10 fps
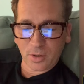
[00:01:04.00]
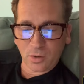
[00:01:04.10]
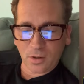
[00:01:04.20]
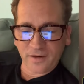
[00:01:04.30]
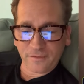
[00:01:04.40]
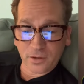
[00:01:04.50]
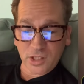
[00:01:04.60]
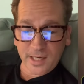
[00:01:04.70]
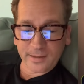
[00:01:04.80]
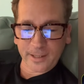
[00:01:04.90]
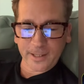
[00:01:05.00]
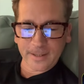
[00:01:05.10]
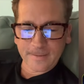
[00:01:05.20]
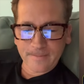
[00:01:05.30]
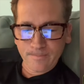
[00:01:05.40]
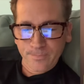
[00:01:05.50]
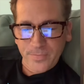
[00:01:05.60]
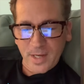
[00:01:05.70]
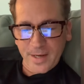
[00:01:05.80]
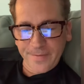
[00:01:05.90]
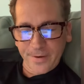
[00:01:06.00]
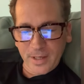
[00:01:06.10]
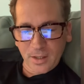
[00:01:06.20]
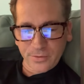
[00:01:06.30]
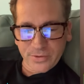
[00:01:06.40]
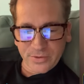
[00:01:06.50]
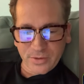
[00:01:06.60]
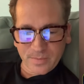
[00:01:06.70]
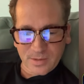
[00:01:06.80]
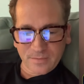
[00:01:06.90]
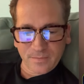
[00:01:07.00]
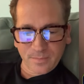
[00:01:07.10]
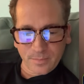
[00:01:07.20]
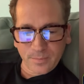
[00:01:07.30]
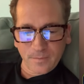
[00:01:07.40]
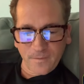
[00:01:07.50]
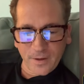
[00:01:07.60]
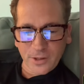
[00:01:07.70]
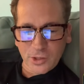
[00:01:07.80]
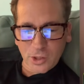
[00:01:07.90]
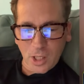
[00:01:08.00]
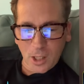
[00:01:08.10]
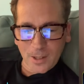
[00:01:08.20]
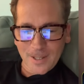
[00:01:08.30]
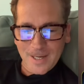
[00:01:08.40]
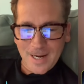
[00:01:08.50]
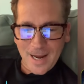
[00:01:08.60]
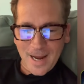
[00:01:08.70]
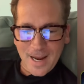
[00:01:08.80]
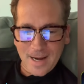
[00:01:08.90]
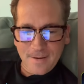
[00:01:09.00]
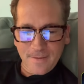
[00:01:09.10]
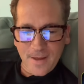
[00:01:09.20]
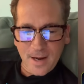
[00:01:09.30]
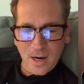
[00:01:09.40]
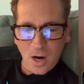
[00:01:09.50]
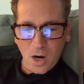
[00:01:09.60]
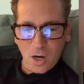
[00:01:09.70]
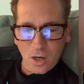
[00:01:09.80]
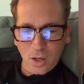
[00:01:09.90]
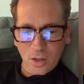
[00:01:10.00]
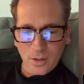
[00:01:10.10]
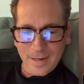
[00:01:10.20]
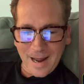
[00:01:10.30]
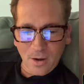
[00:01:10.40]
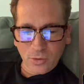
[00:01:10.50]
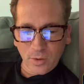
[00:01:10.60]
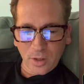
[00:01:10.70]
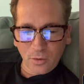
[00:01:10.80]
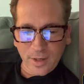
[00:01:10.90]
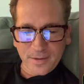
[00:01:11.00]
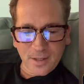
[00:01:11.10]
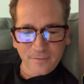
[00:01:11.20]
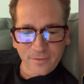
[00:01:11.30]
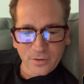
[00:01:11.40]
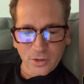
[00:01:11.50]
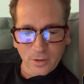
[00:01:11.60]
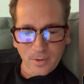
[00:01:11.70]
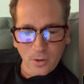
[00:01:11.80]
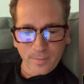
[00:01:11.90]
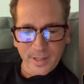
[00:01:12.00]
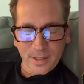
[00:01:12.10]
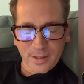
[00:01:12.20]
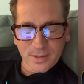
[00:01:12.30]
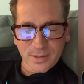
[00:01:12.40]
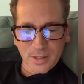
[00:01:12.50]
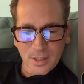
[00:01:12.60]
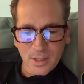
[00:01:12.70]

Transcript: coin for Chainlink. And their ecosystem's very strong. And they are now doing a great thing for Turbo because